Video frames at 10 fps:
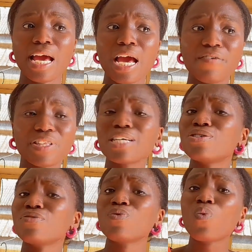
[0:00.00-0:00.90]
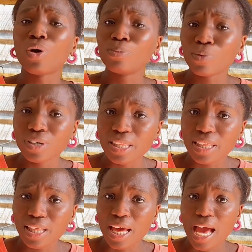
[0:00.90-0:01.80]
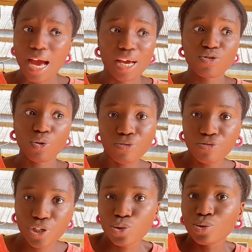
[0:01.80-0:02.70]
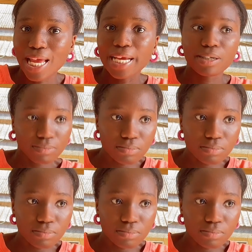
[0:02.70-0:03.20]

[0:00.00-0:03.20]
If it takes you even 1 month and you're free to like